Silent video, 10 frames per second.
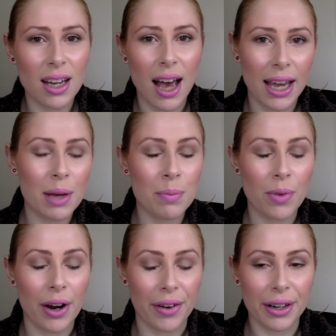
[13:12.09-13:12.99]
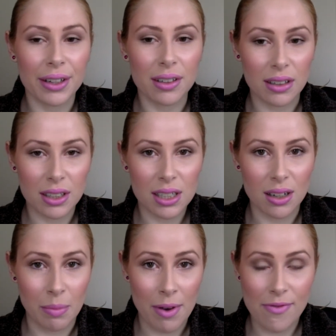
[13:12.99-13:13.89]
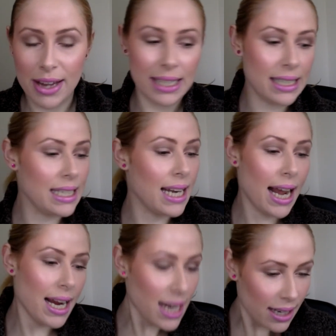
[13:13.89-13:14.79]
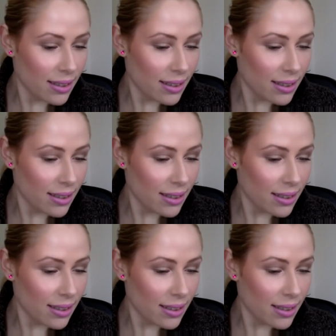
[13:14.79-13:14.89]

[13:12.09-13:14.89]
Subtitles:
I am wearing on my face today,